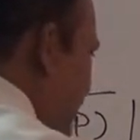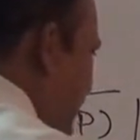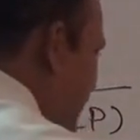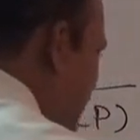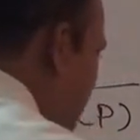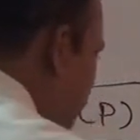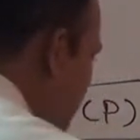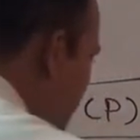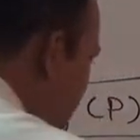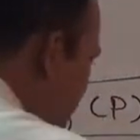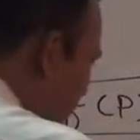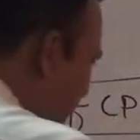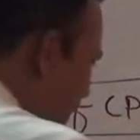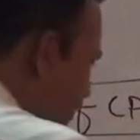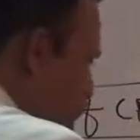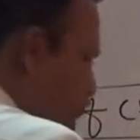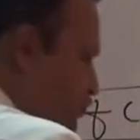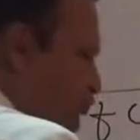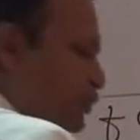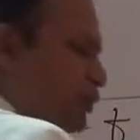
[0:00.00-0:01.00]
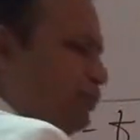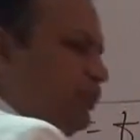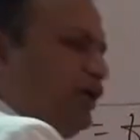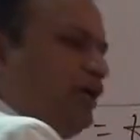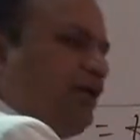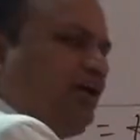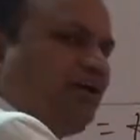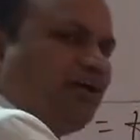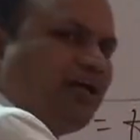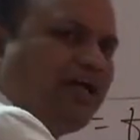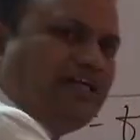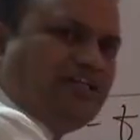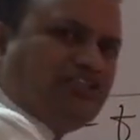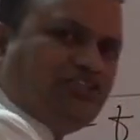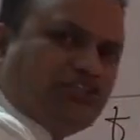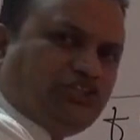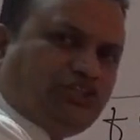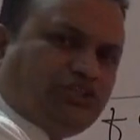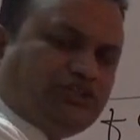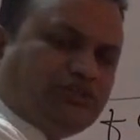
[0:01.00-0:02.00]
If the price of the product
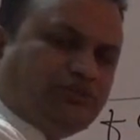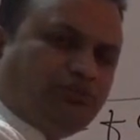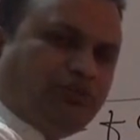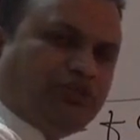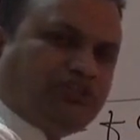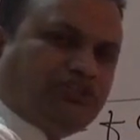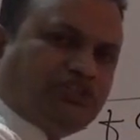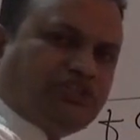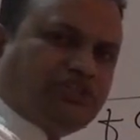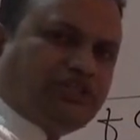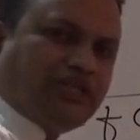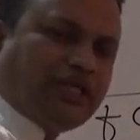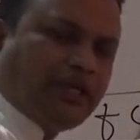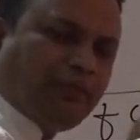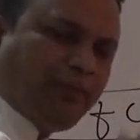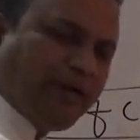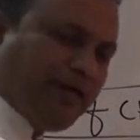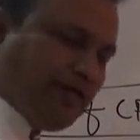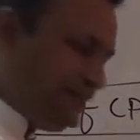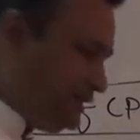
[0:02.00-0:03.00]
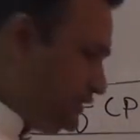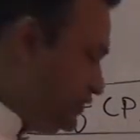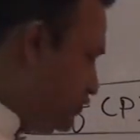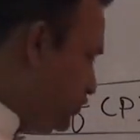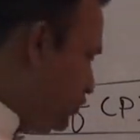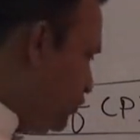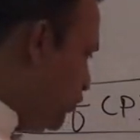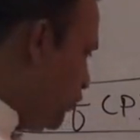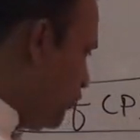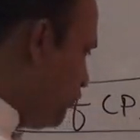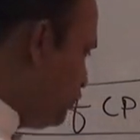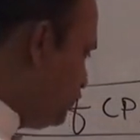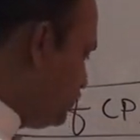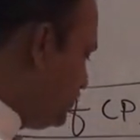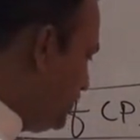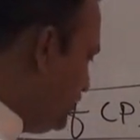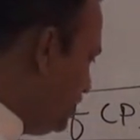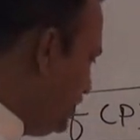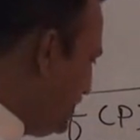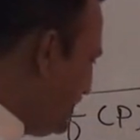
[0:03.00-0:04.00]
rises, purchasing capacity of
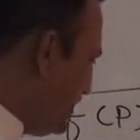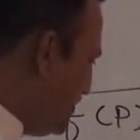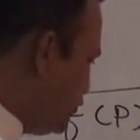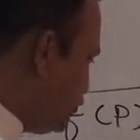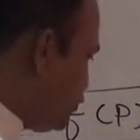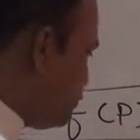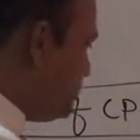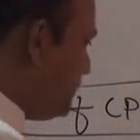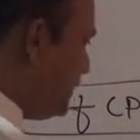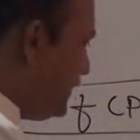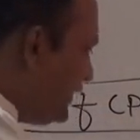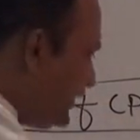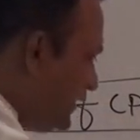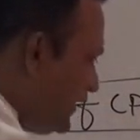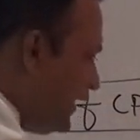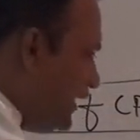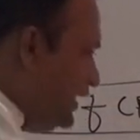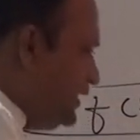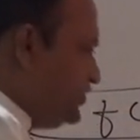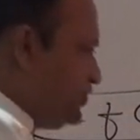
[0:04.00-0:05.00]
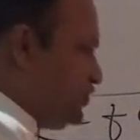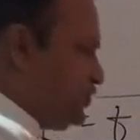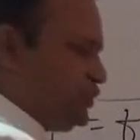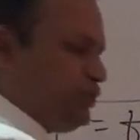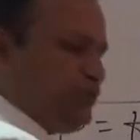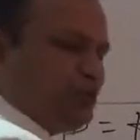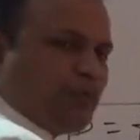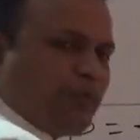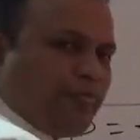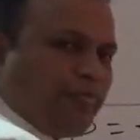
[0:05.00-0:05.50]
the consumer declines,